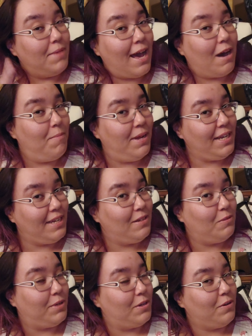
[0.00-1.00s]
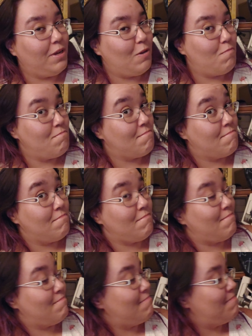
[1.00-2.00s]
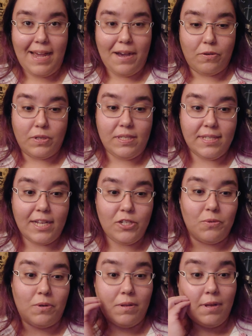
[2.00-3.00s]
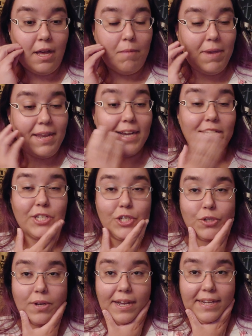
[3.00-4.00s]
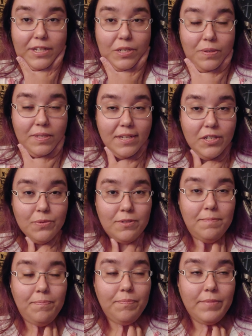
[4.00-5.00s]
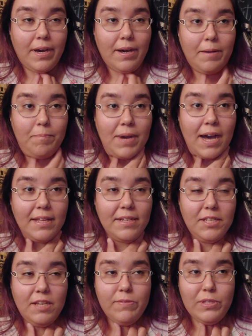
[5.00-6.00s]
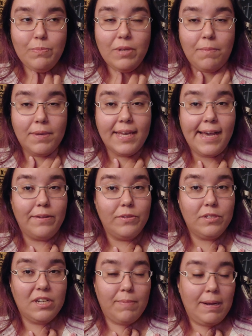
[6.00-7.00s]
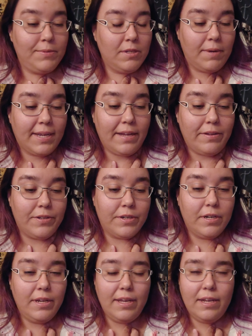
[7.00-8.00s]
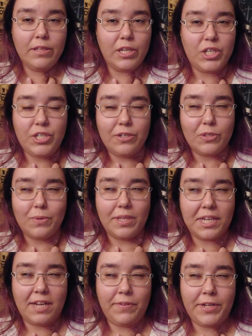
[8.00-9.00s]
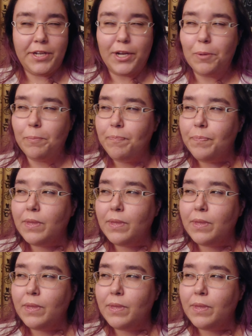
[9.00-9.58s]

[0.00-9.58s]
How many? We don't know. Now, schedule. I might actually try and do a schedule. Um, Holly Davis put up a calendar, a Preptober calendar. I think she does one like every year.